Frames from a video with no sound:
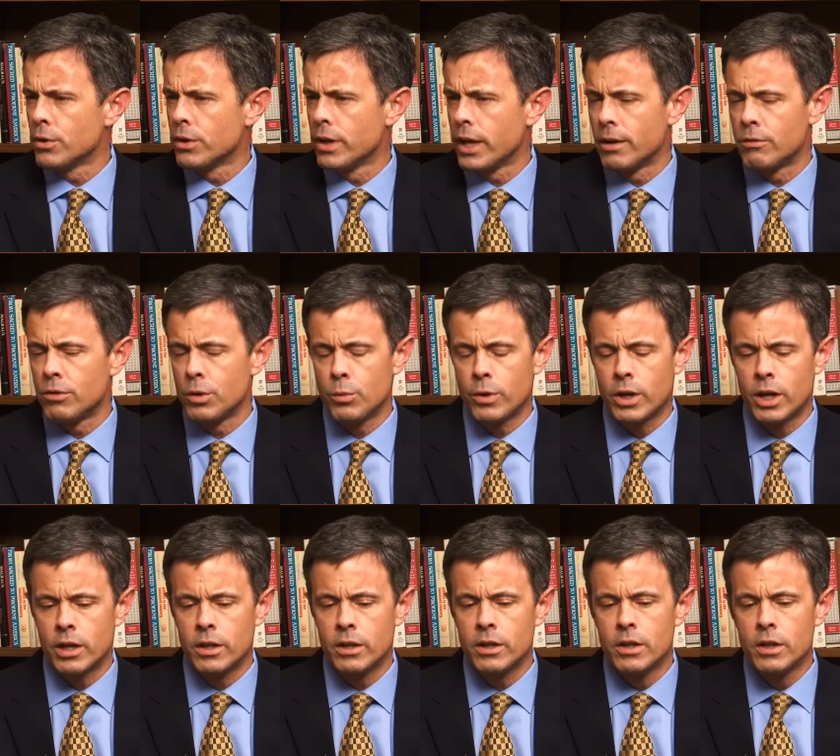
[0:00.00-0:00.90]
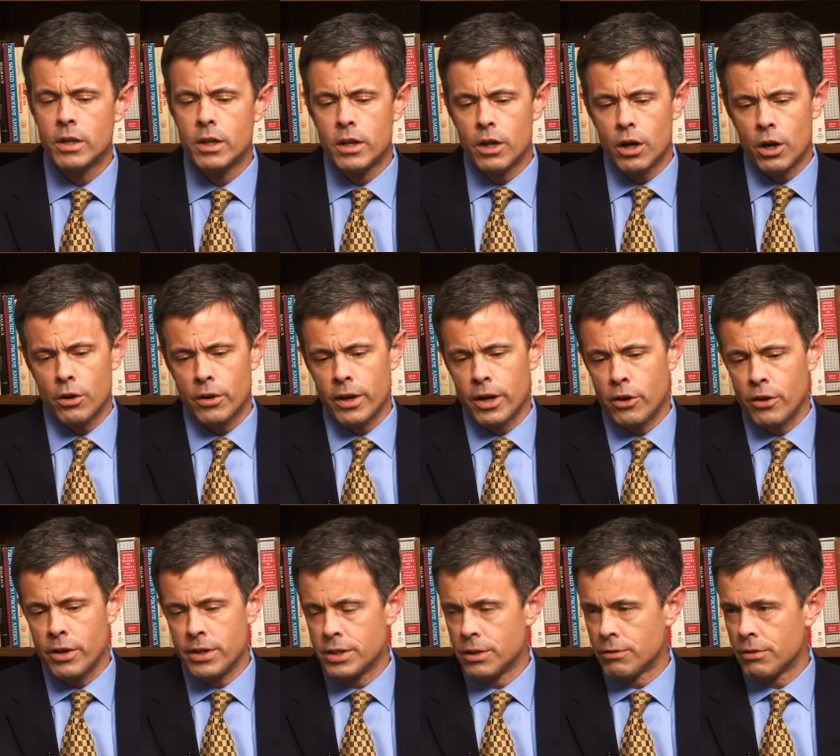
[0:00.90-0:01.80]
to everyone, are
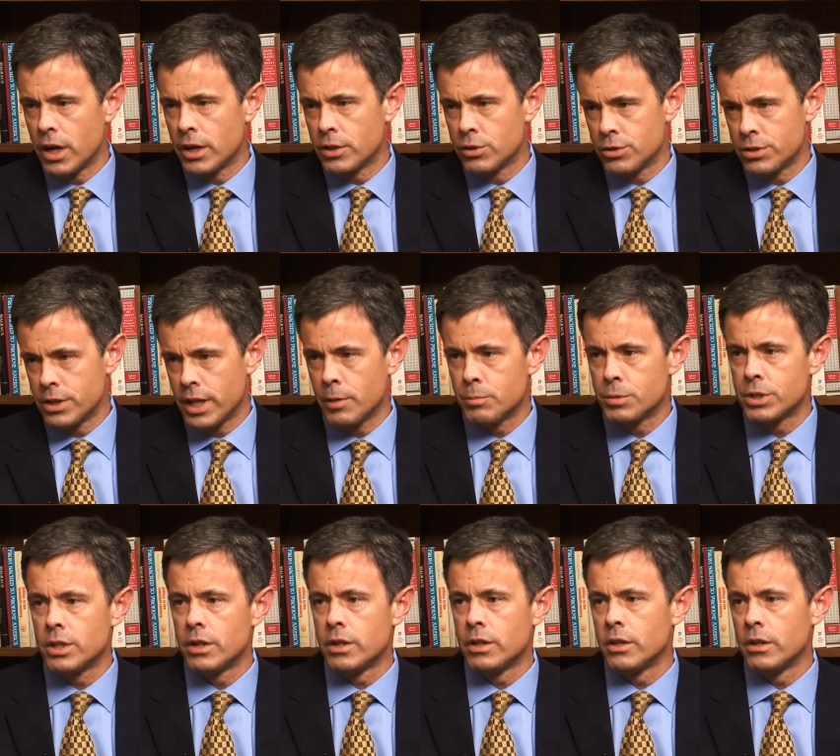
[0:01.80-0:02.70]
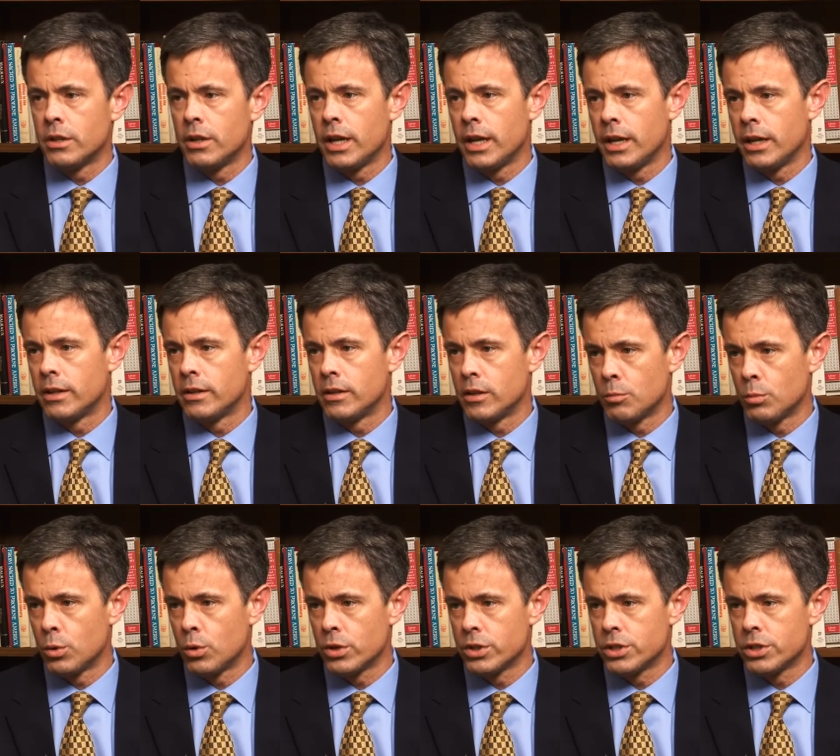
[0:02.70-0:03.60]
areas of contraception and
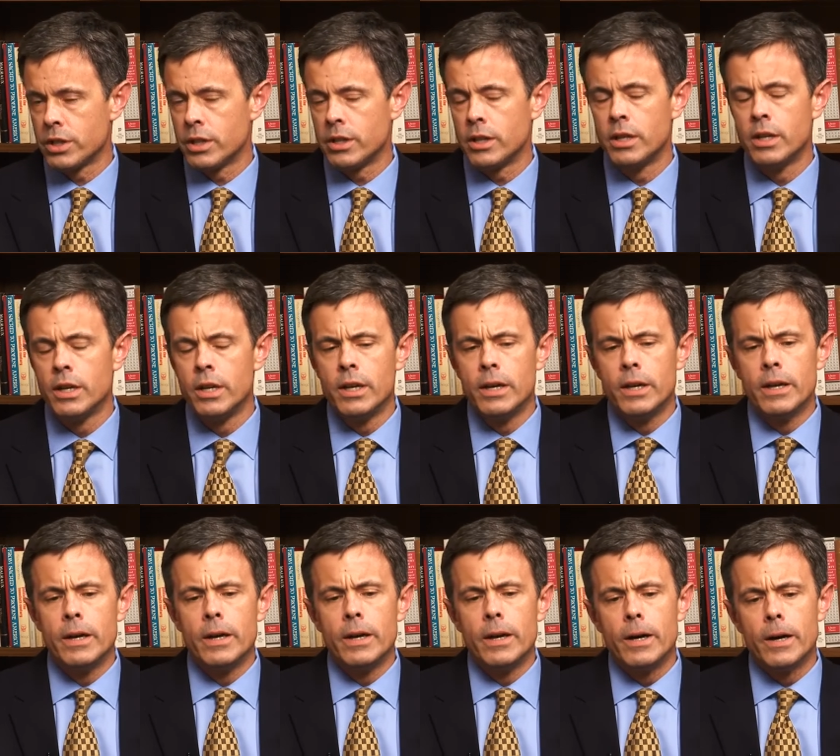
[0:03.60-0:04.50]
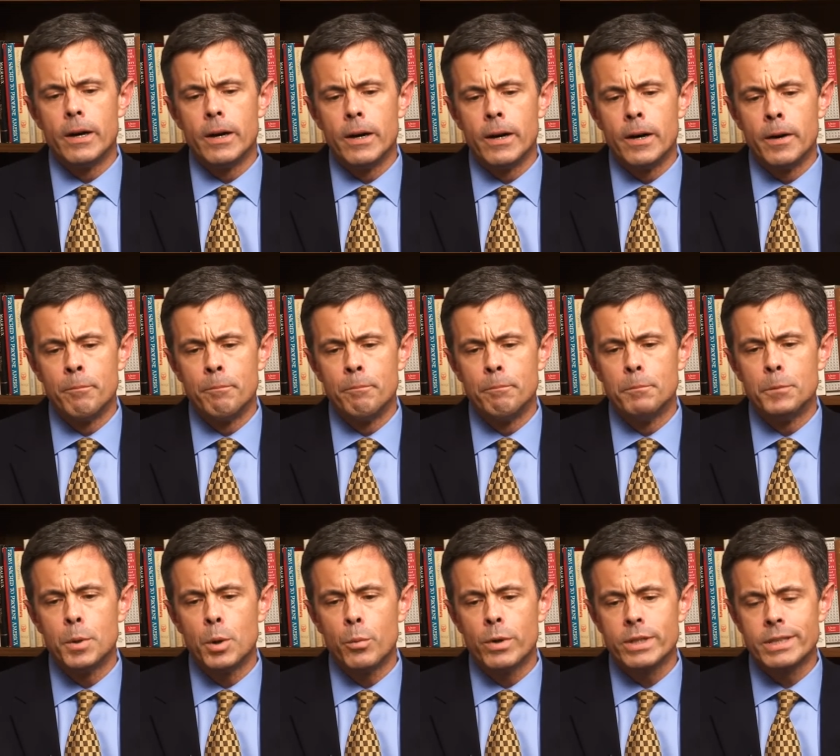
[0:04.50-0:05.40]
abortion.
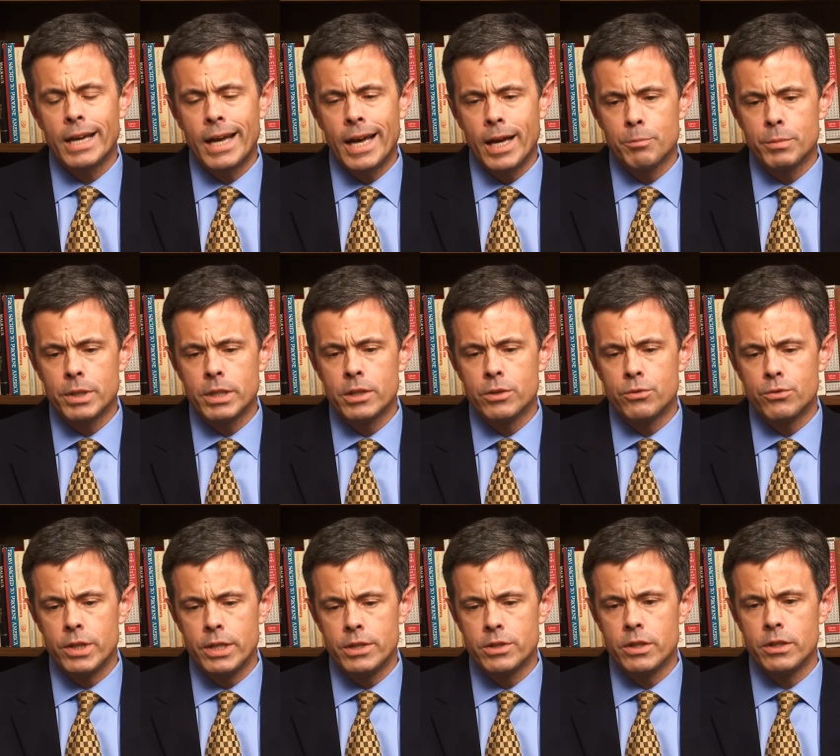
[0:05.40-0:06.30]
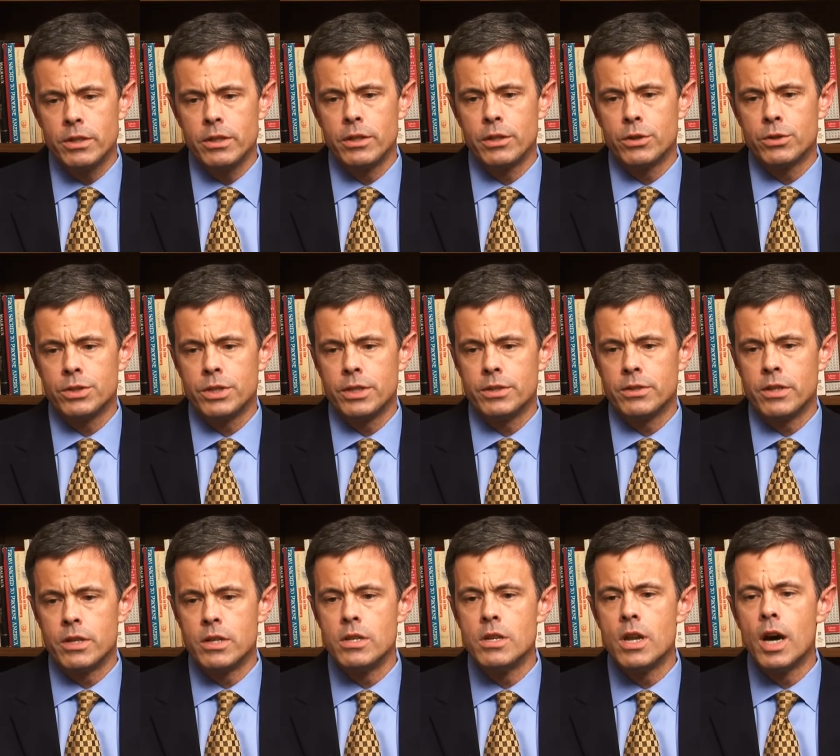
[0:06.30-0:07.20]
But what's happened in recent years is
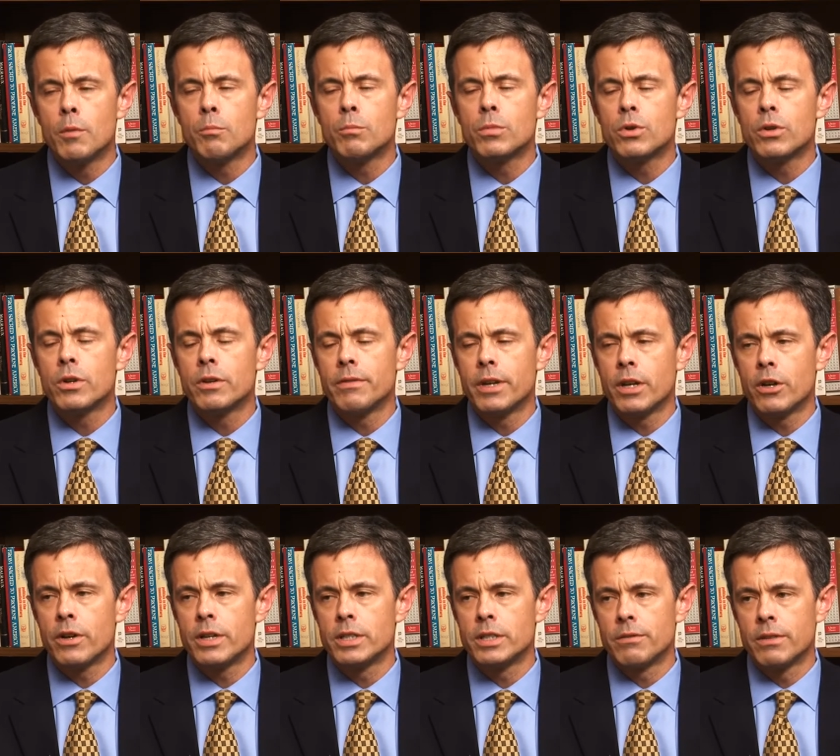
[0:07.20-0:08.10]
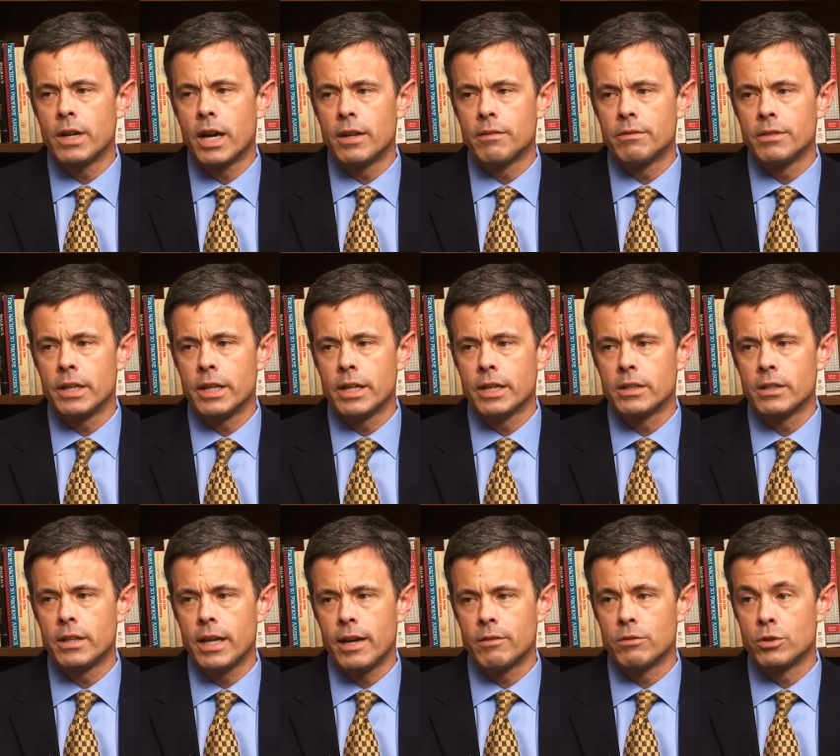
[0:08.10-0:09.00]
the number of areas of conflict
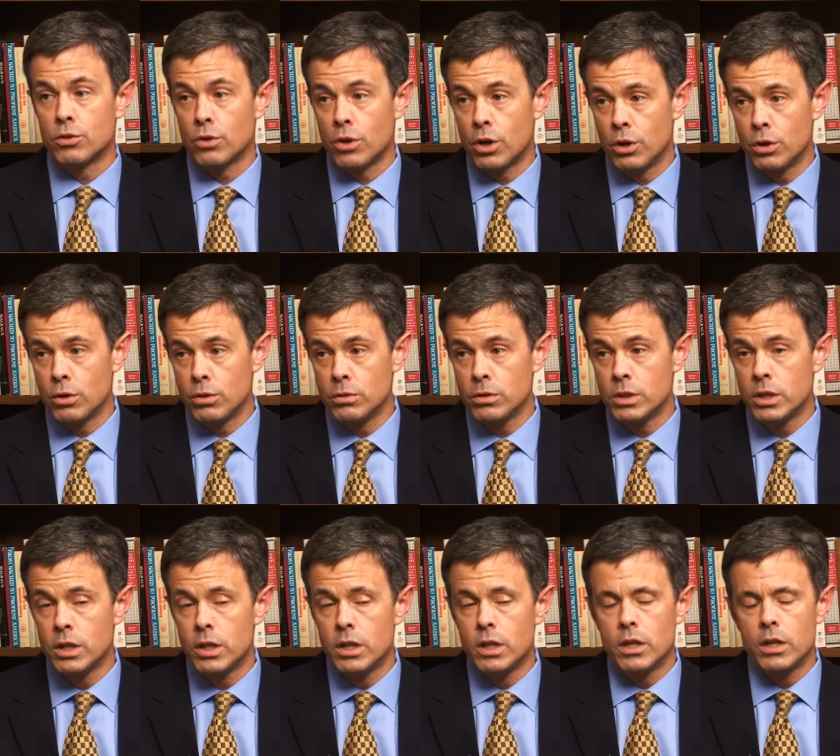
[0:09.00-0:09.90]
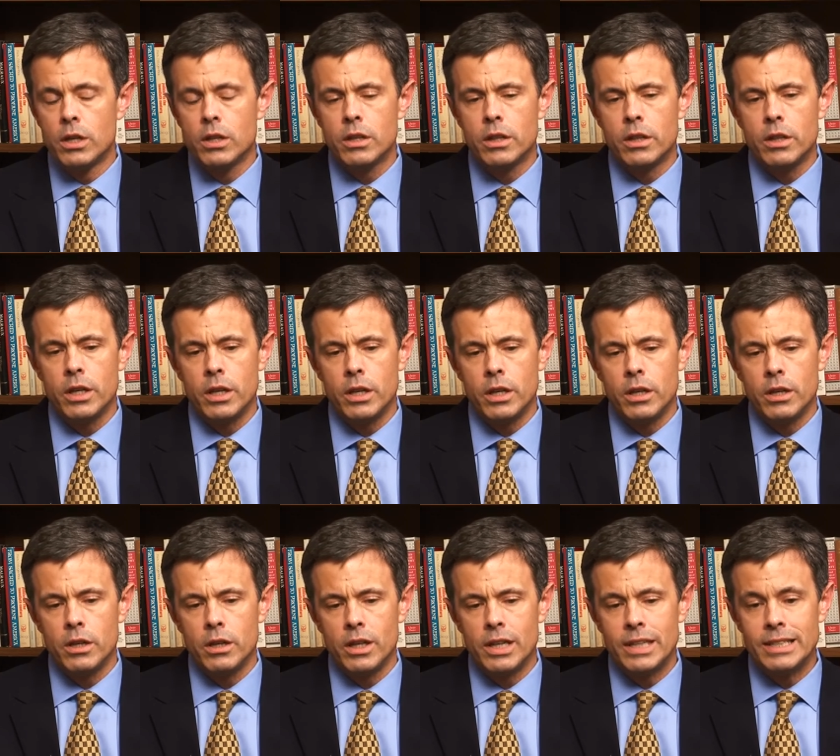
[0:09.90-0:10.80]
have grown,
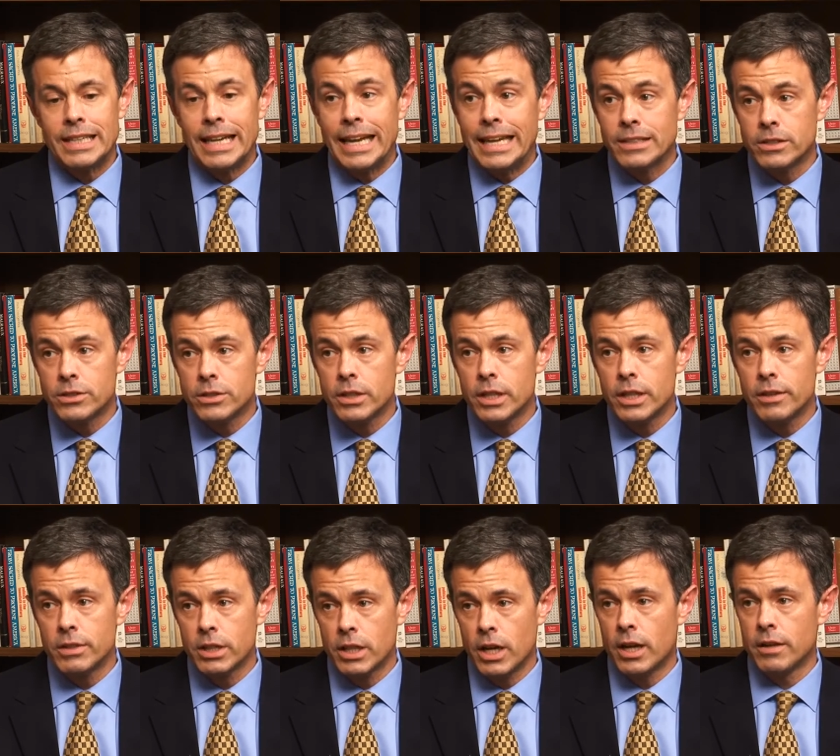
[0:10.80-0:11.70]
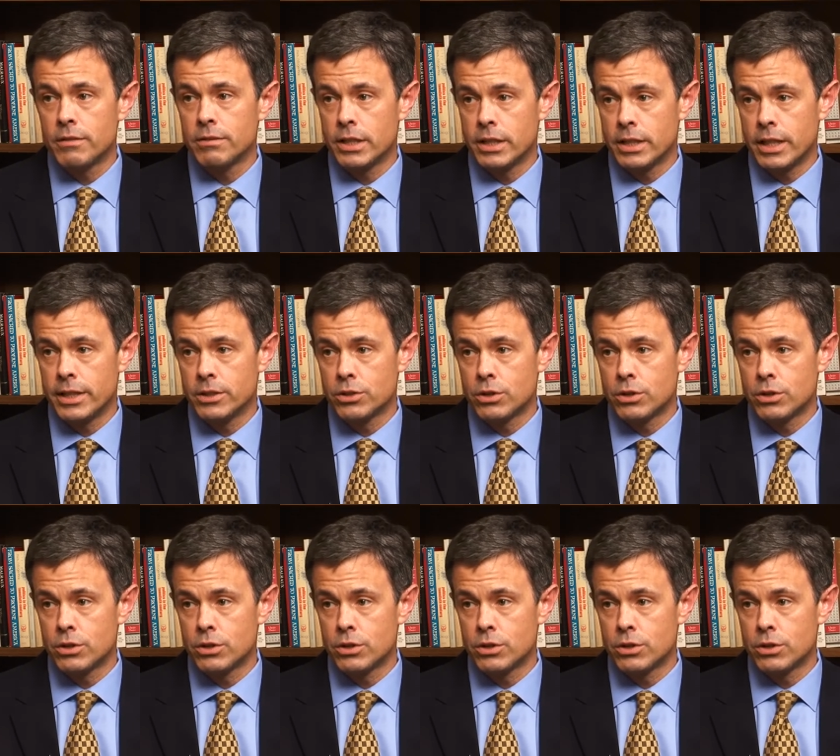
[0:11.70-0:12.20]
the intensity of the conflict has